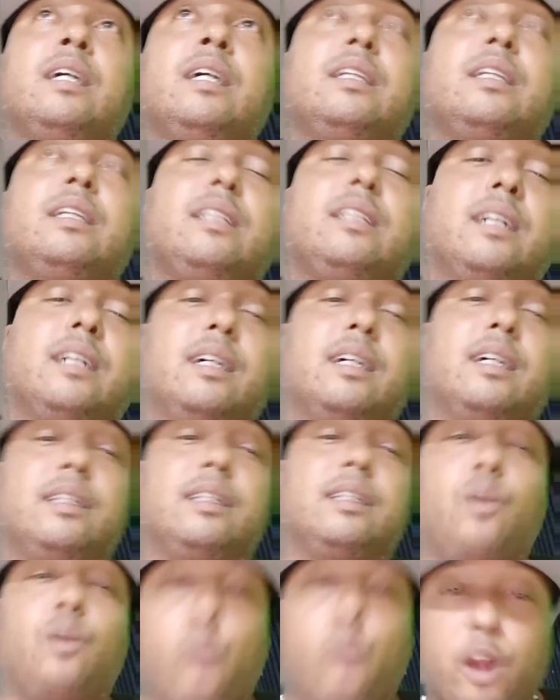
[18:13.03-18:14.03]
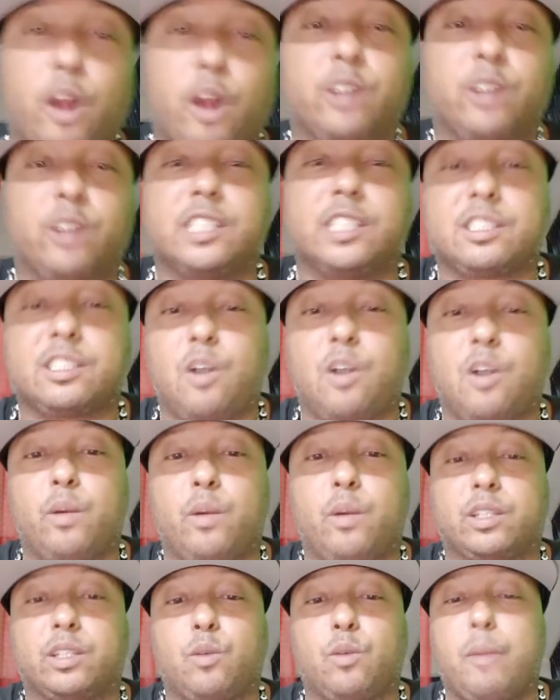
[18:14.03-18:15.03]
the world is going
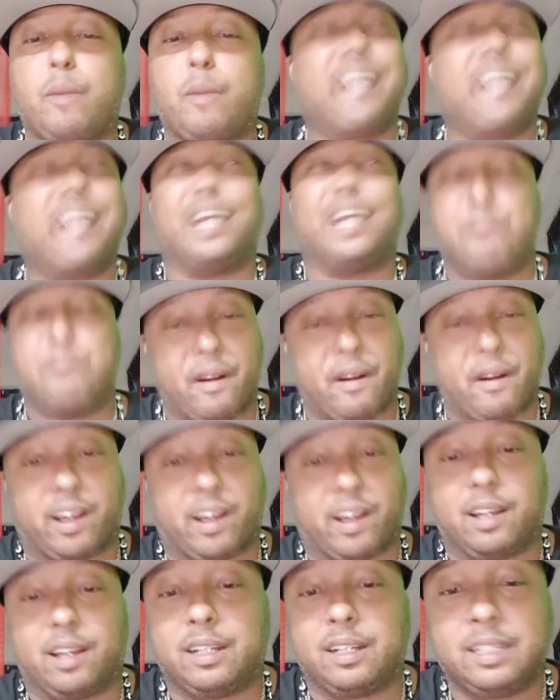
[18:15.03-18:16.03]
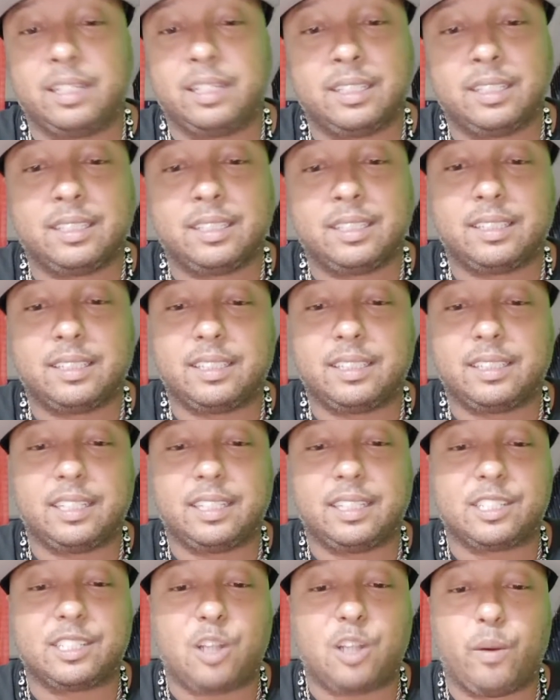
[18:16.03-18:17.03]
through. Well, mainly America is
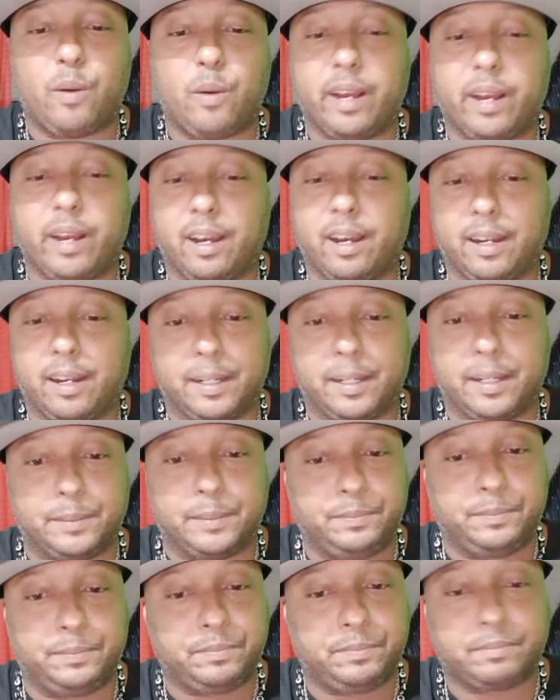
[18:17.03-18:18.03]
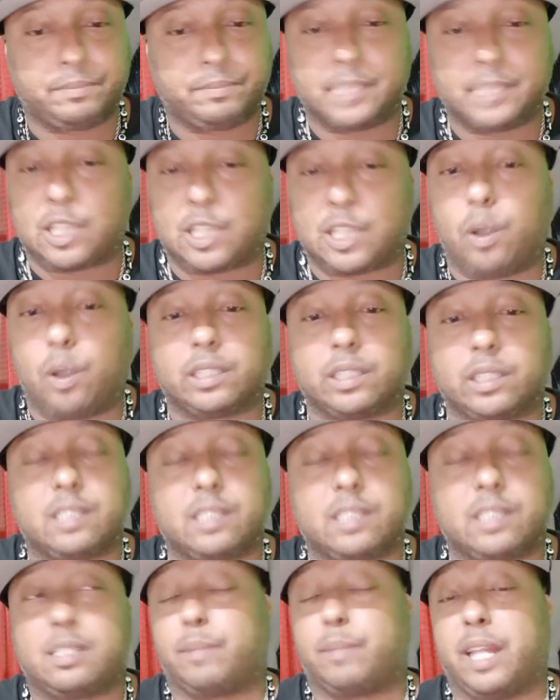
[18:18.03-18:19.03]
going. This is
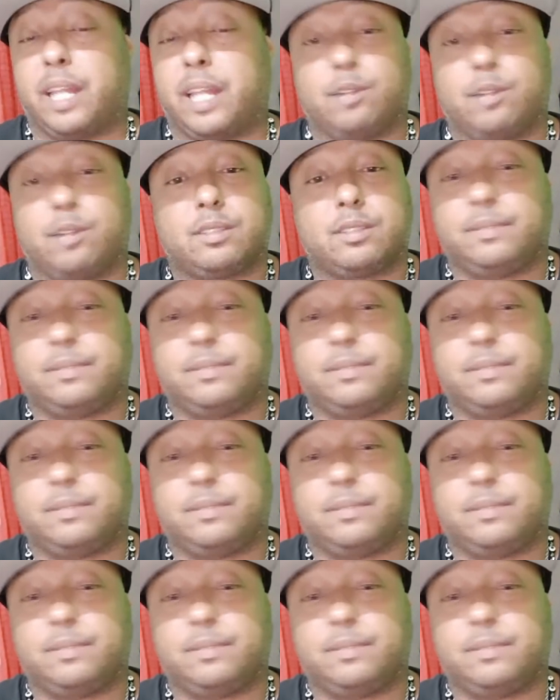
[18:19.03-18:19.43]
something else.